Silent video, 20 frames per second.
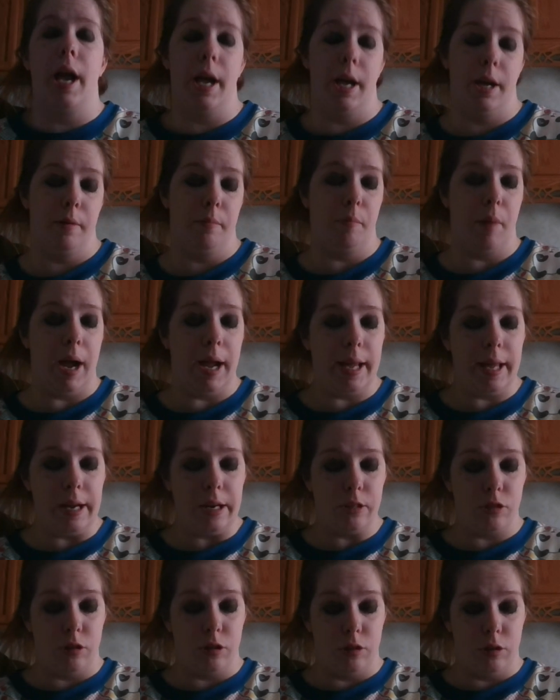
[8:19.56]
and my
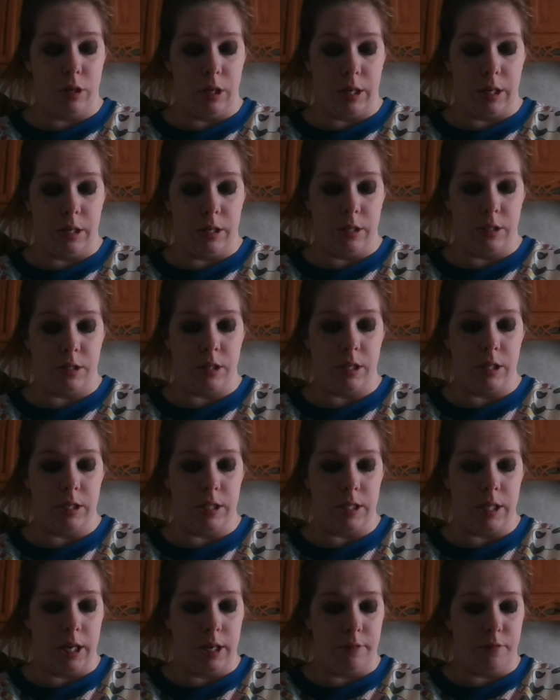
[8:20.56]
attitude is
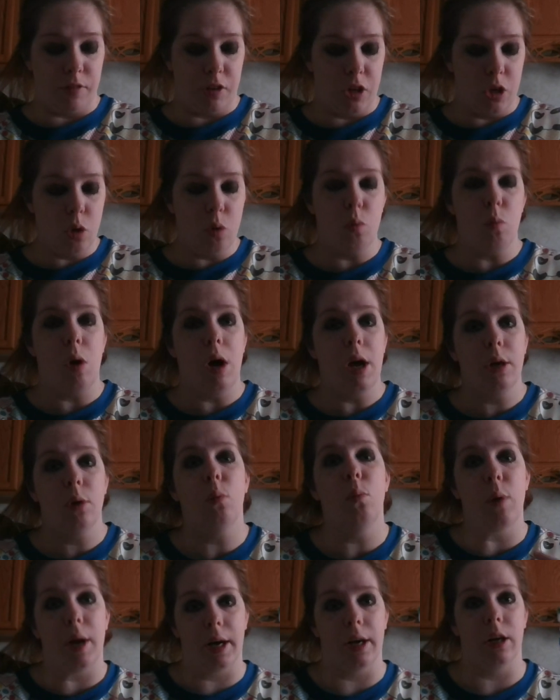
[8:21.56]
that if you want
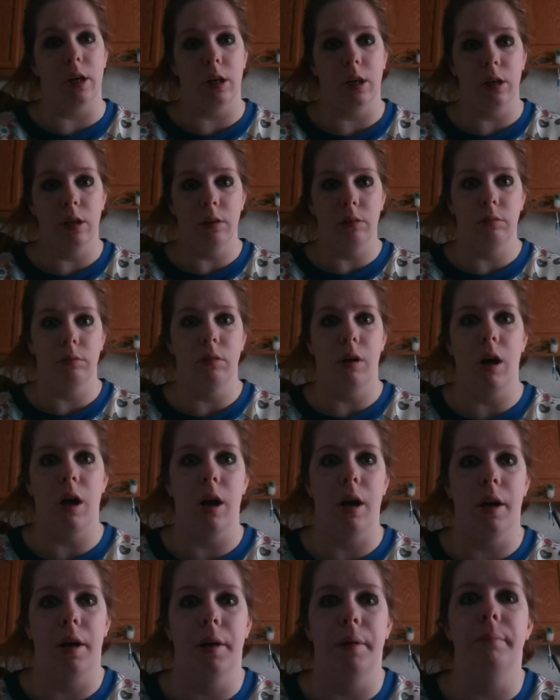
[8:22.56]
to wear,
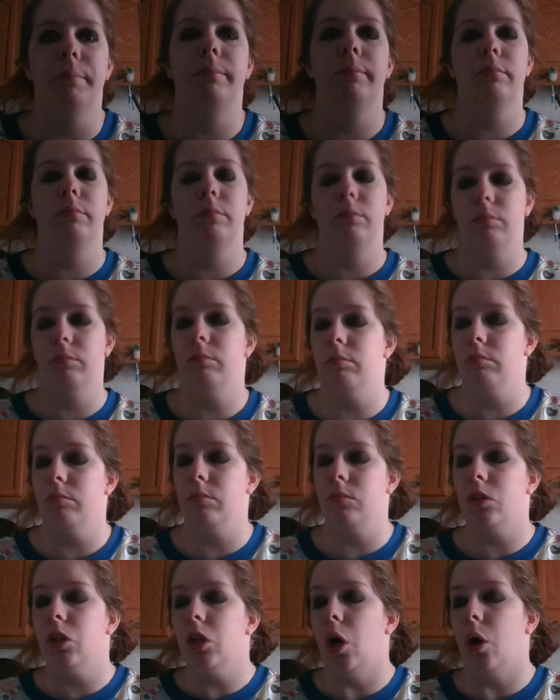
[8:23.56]

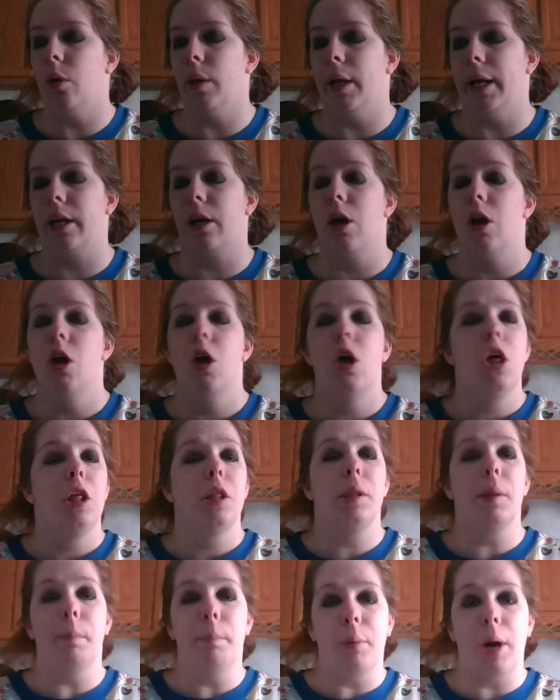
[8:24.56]
you know, like,
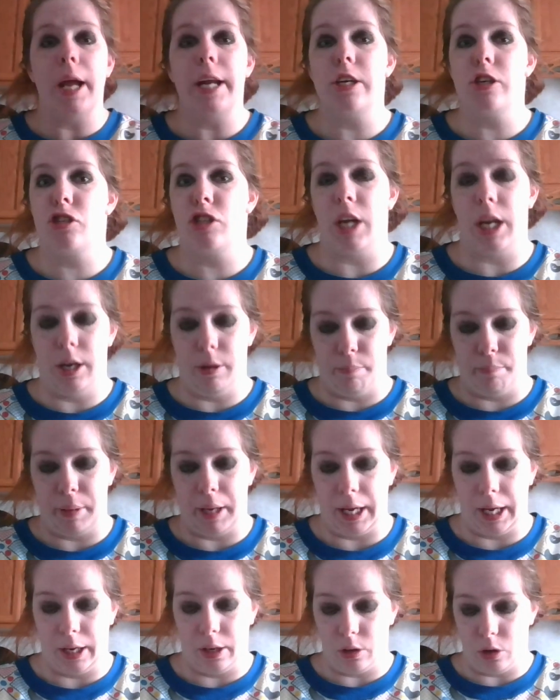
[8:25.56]
the brightest shade of
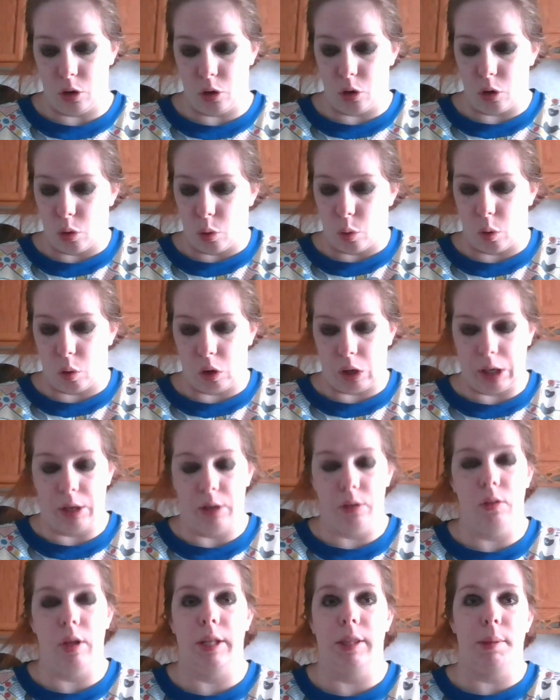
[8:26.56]
pink, or,
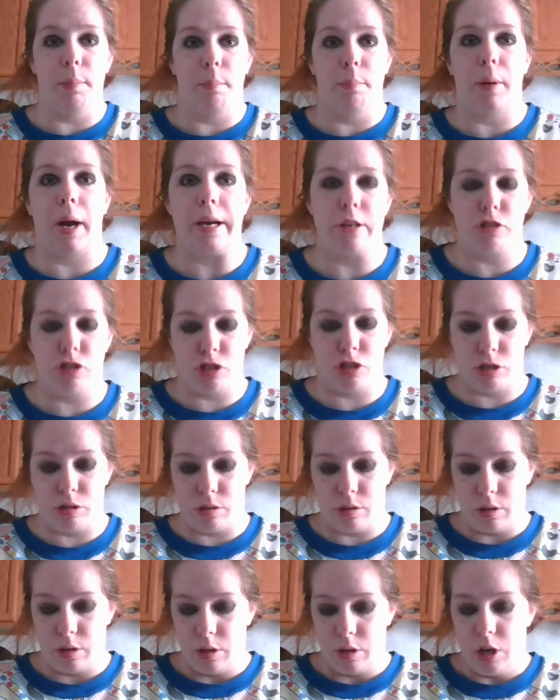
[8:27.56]
like, the
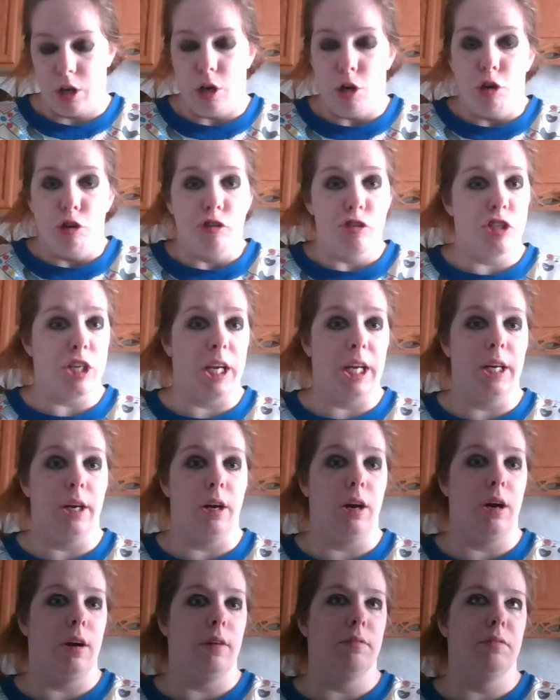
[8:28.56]
brightest shade
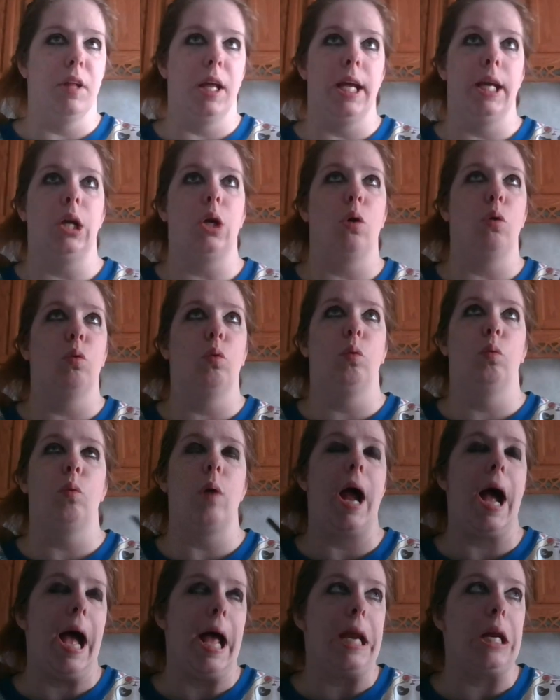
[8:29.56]
of, like,
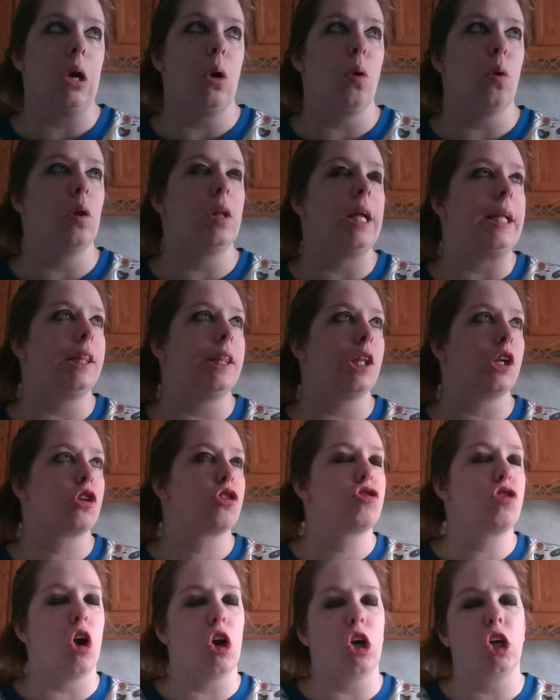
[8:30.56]
red, or, like,
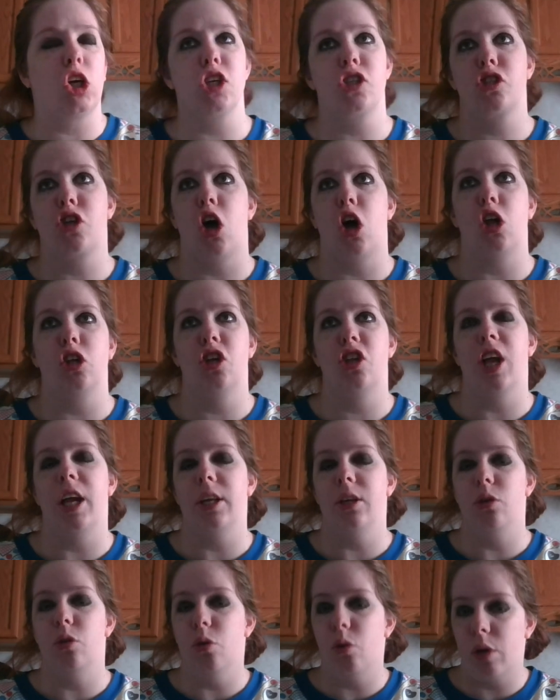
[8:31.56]
the darkest color
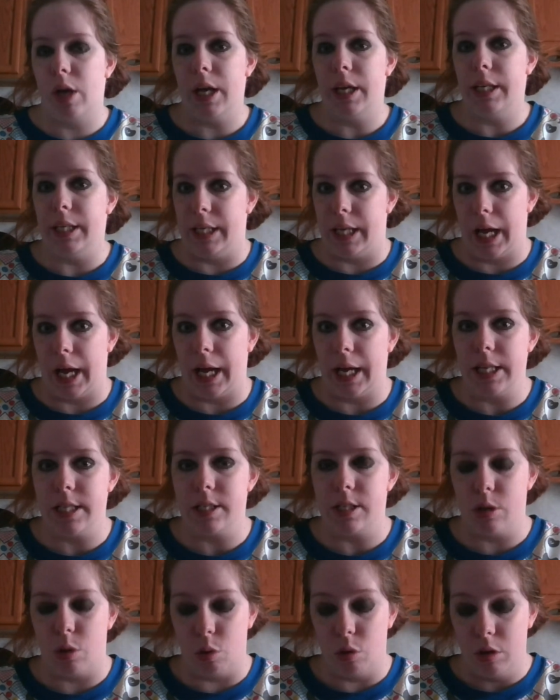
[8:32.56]
that you can
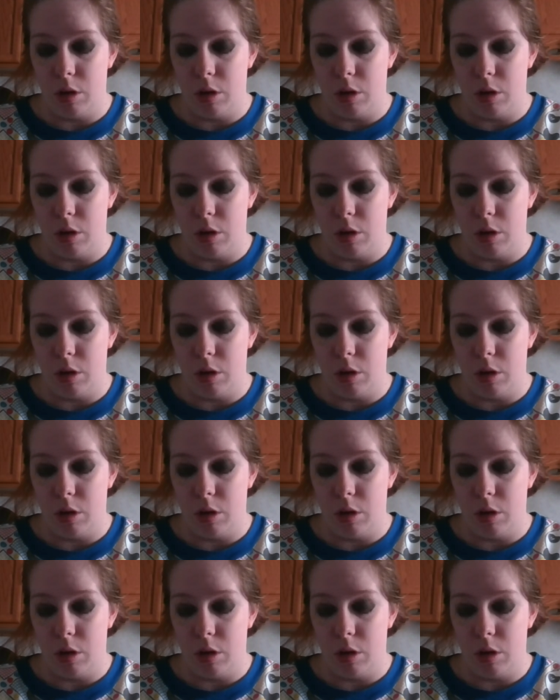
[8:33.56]
get,